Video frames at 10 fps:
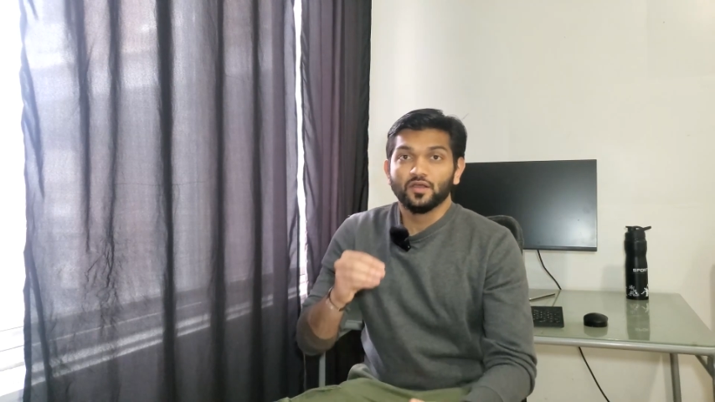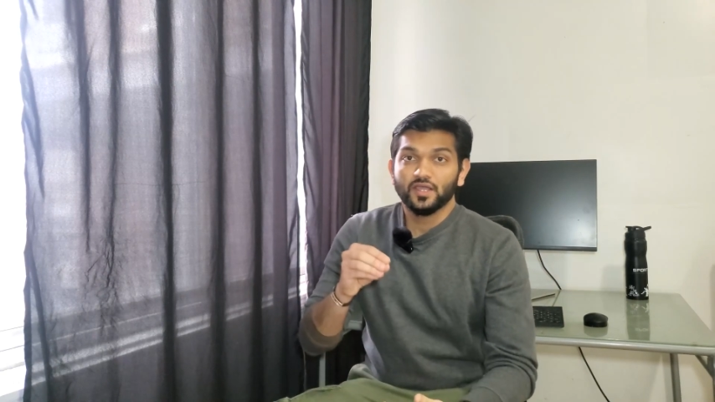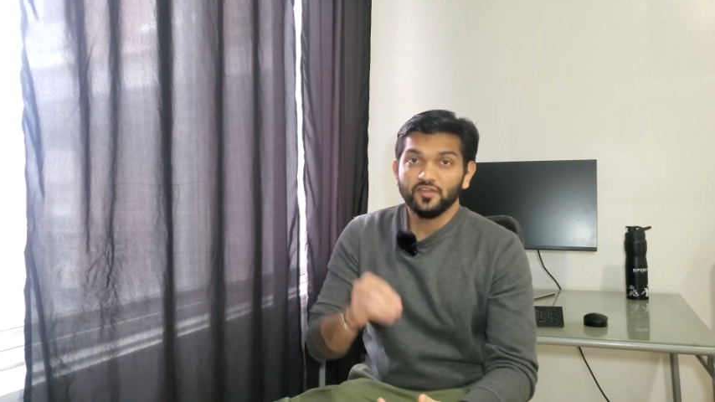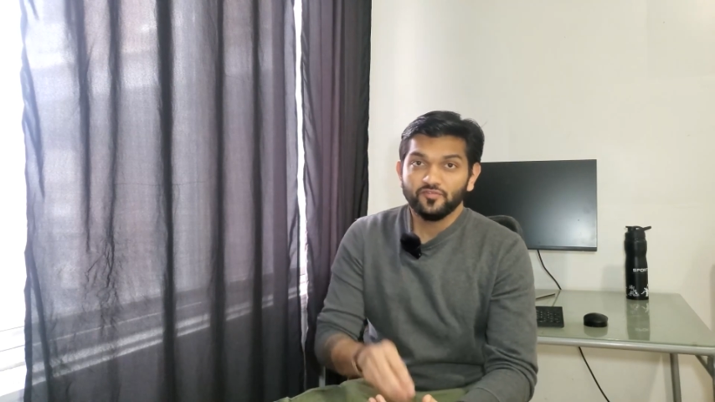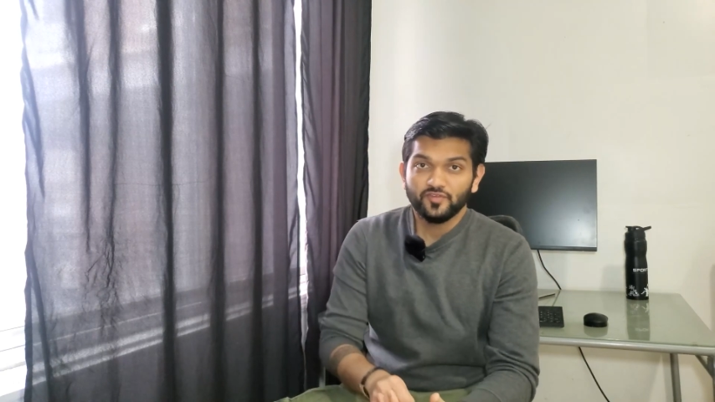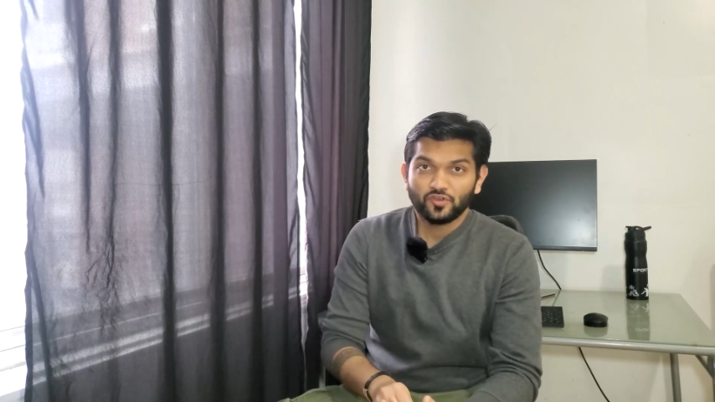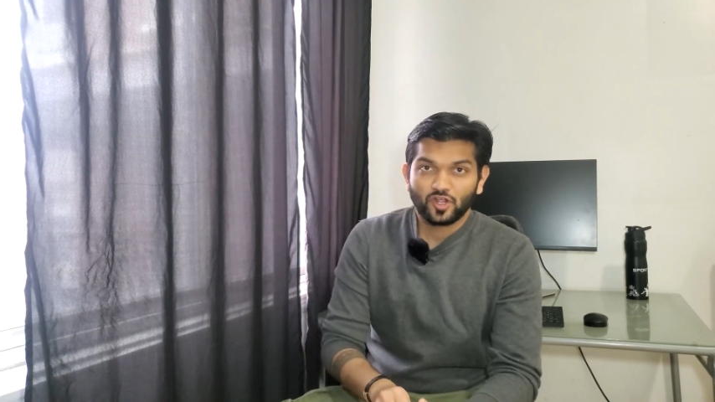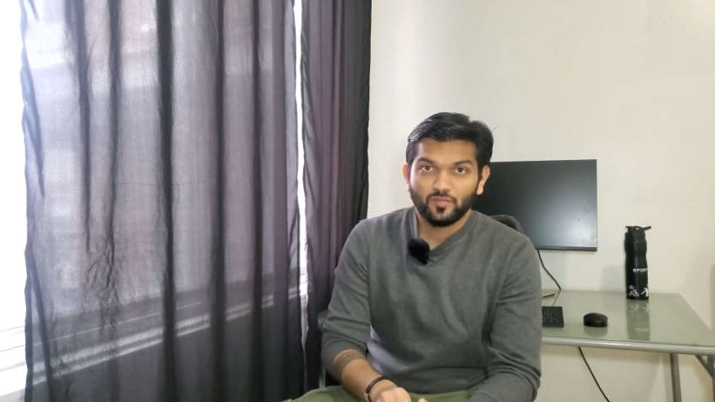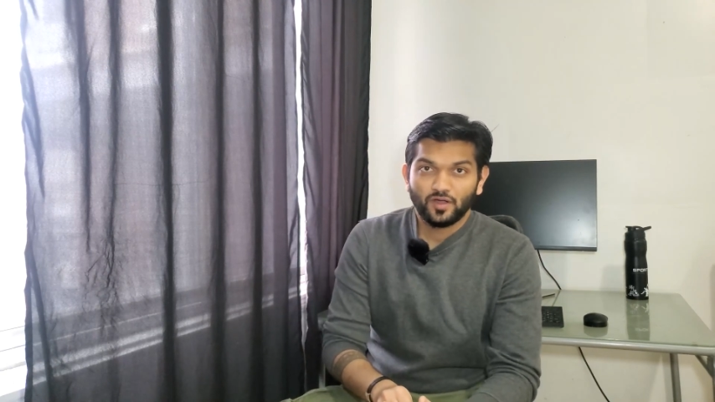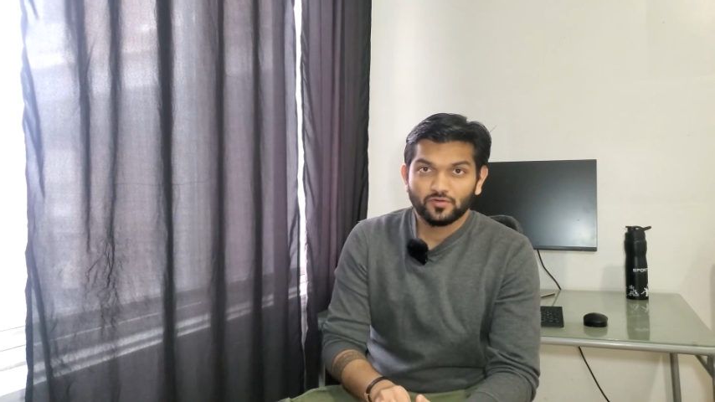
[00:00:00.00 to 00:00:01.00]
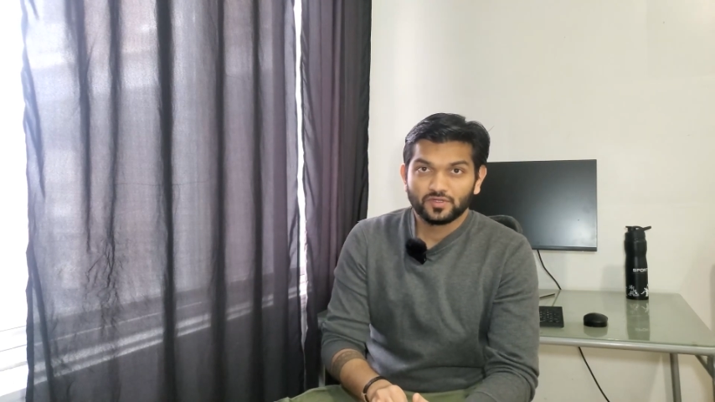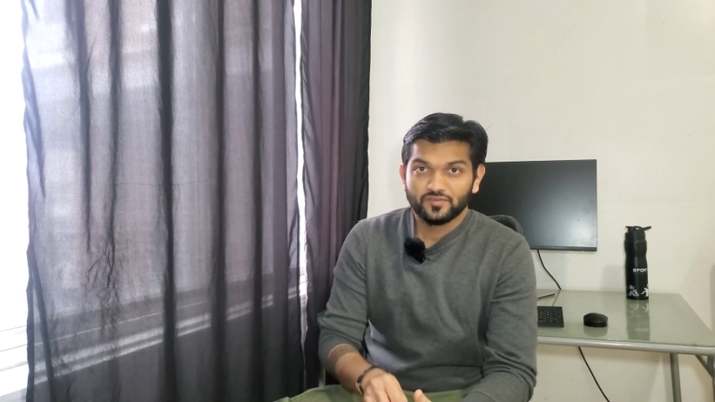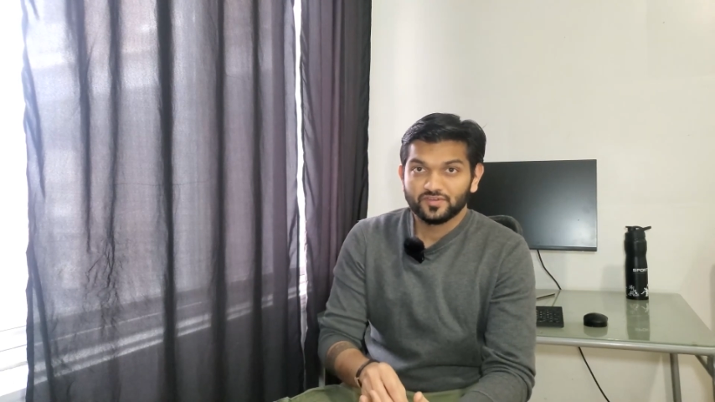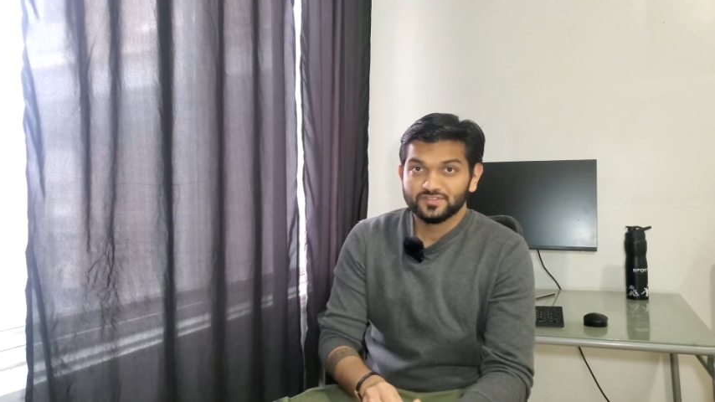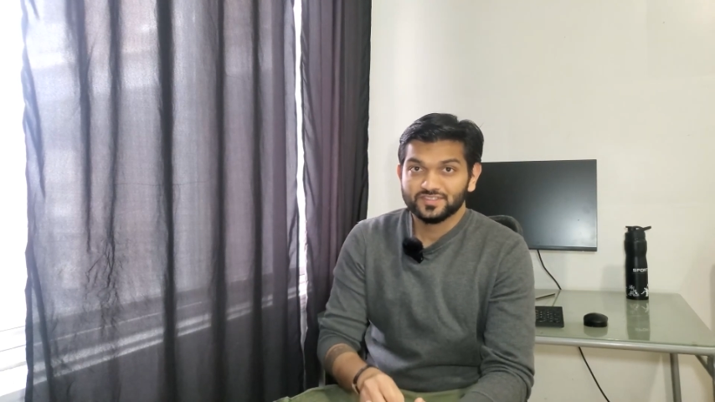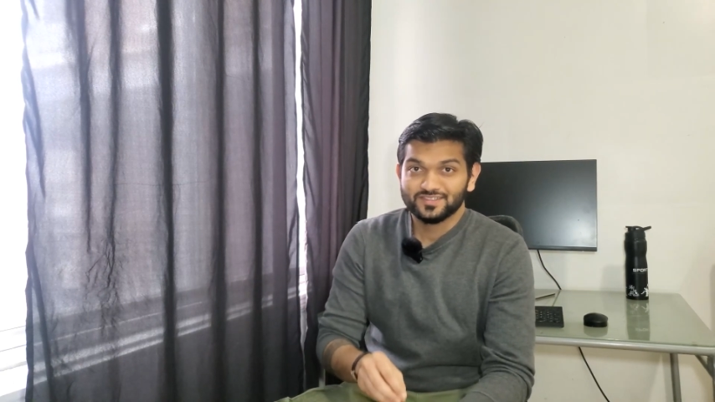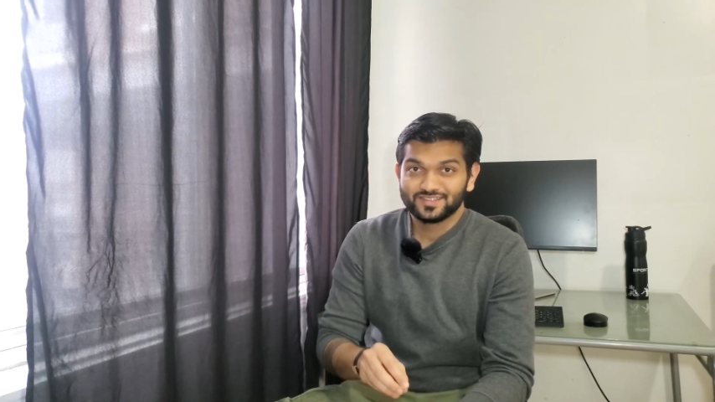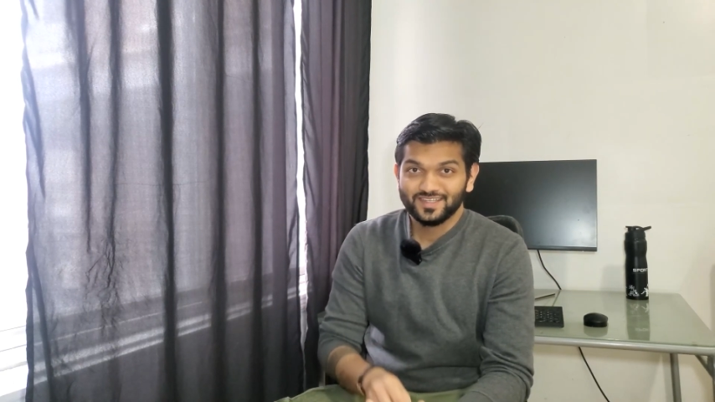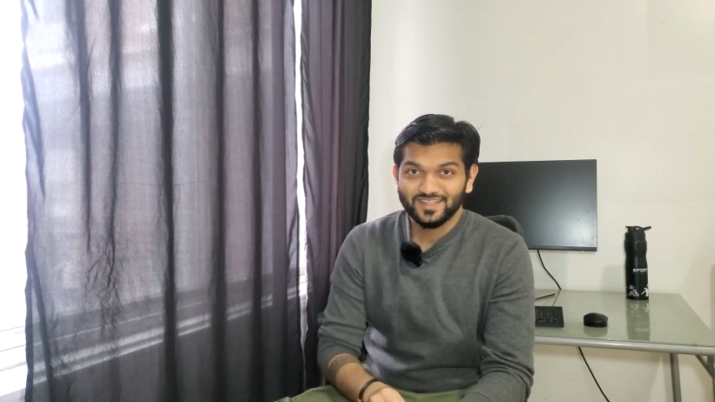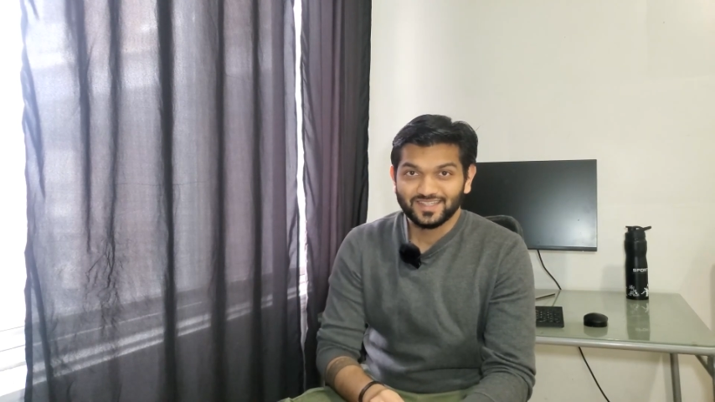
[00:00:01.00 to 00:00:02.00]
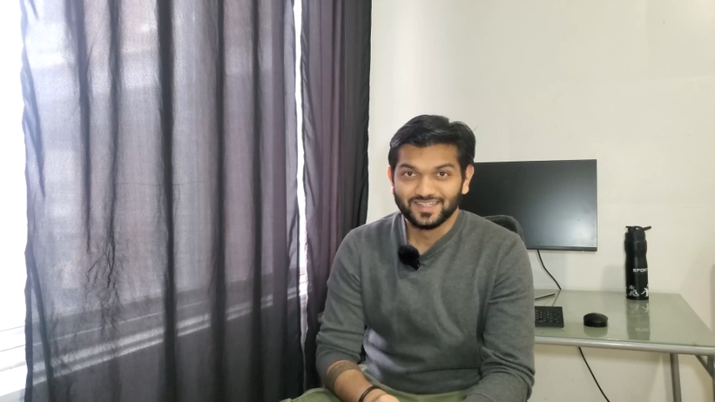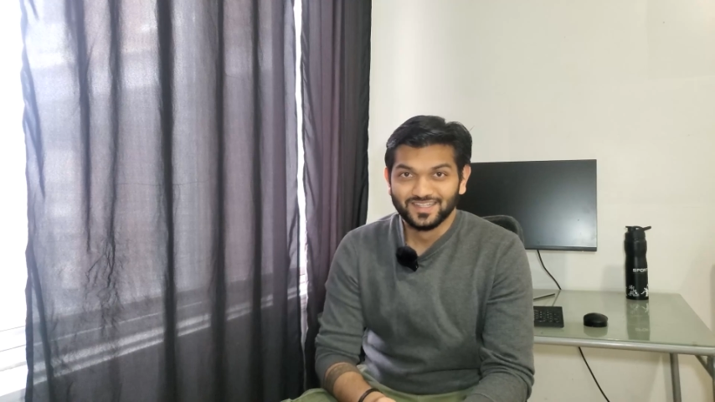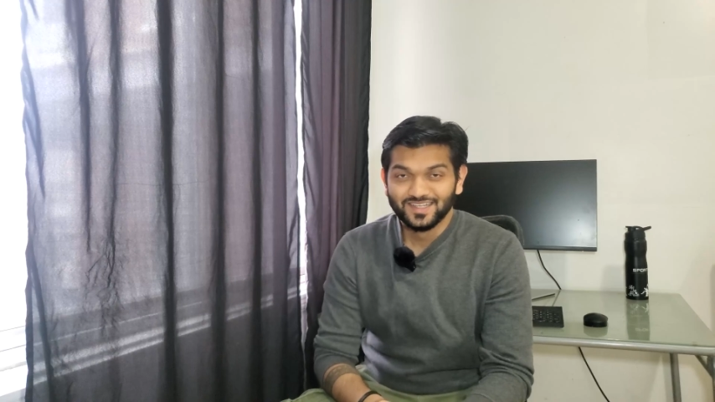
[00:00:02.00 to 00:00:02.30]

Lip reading: If we talk about difference in skill,